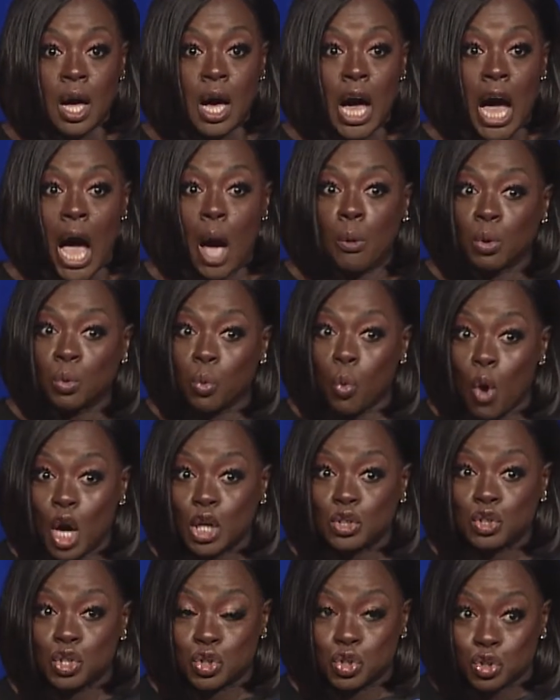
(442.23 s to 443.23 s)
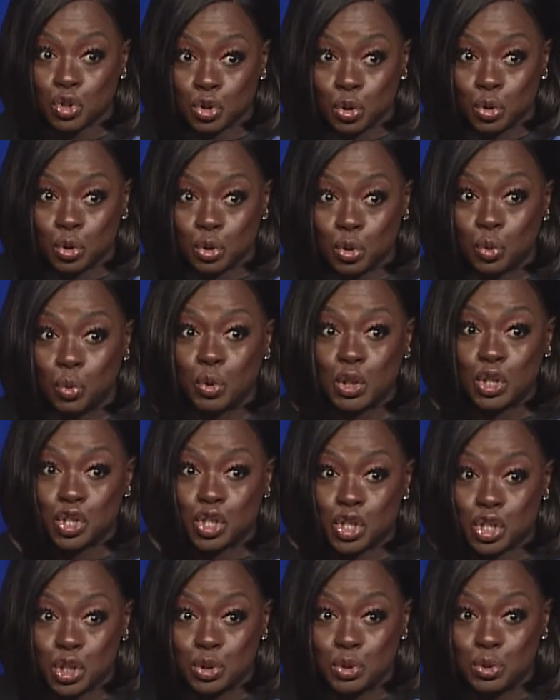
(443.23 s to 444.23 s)
I would walk to school with
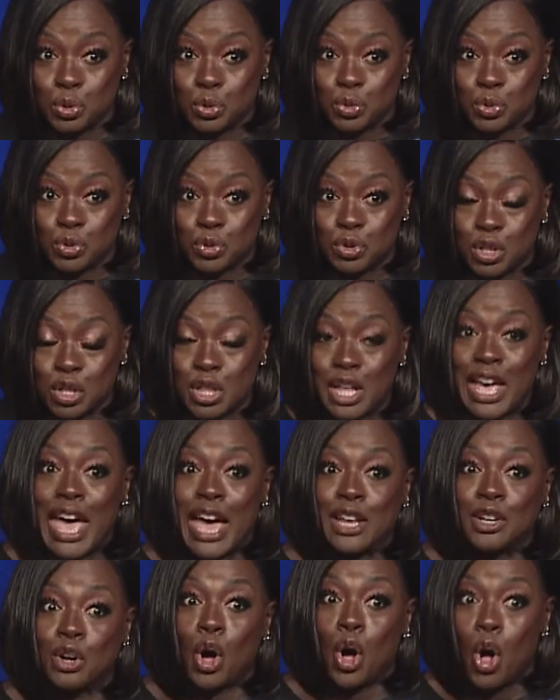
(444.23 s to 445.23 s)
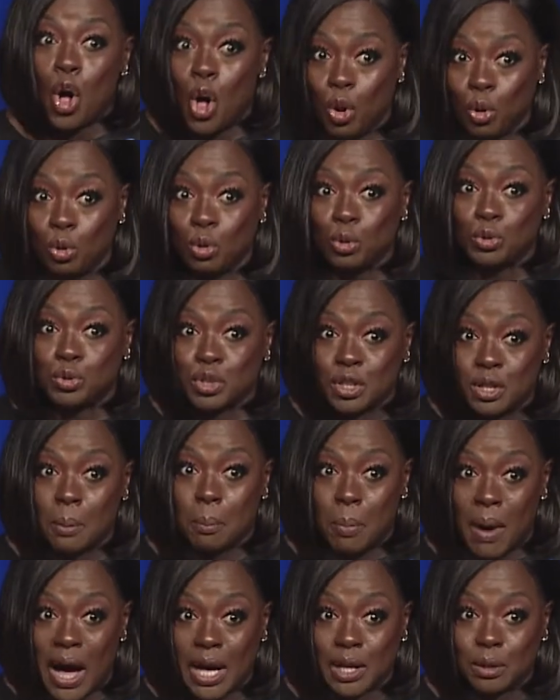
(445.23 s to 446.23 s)
shoes that had holes in the
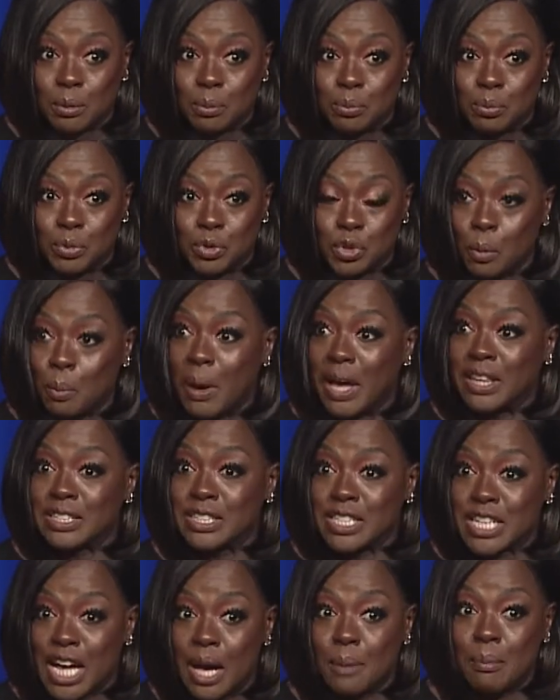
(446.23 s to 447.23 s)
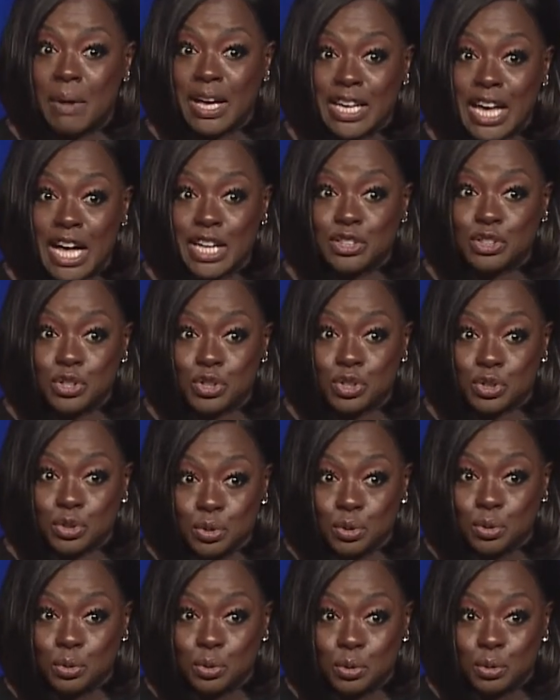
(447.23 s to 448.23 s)
bottom. So by the time I got to
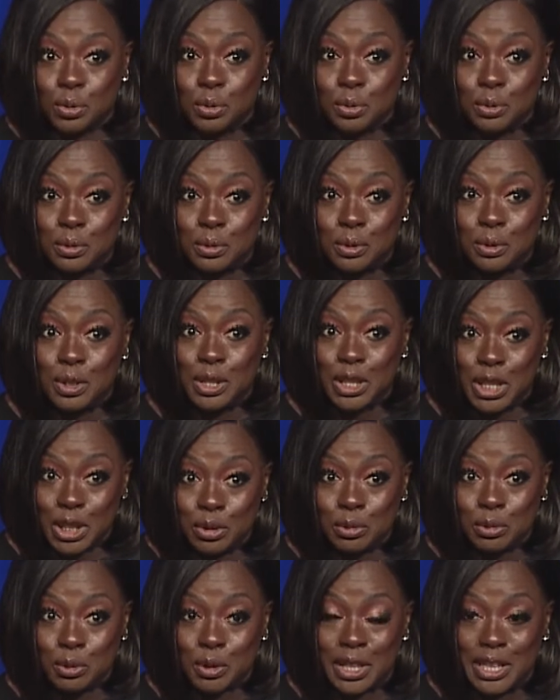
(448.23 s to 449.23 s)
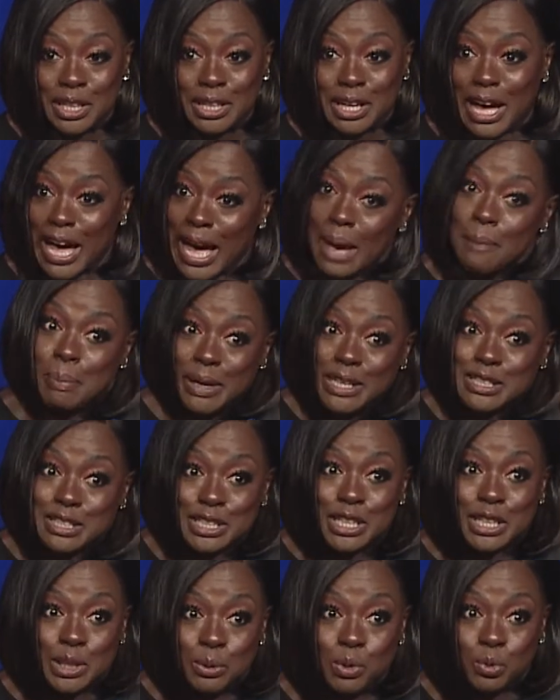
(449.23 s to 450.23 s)
school, literally, I
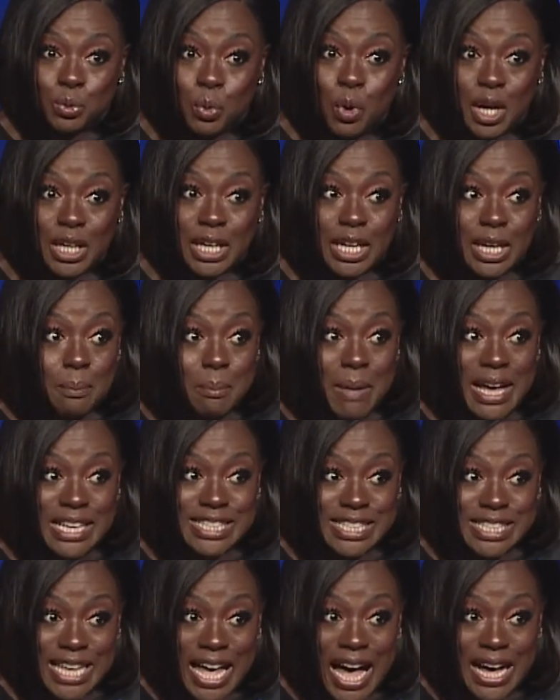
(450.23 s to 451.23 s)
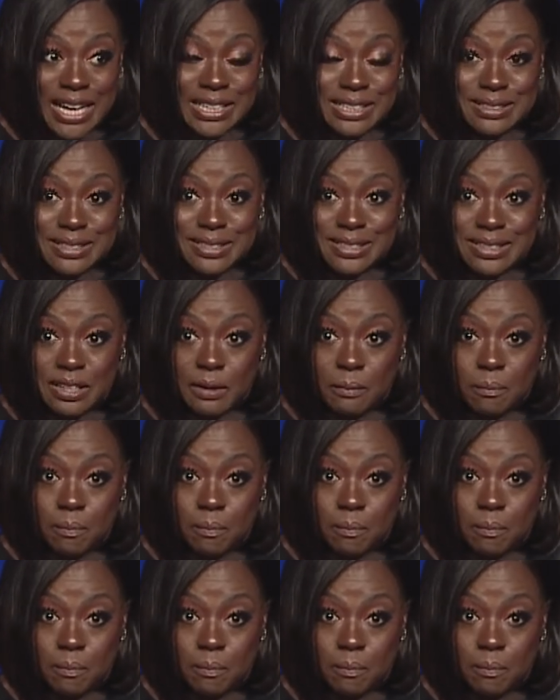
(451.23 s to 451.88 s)
basically was walking in my socks.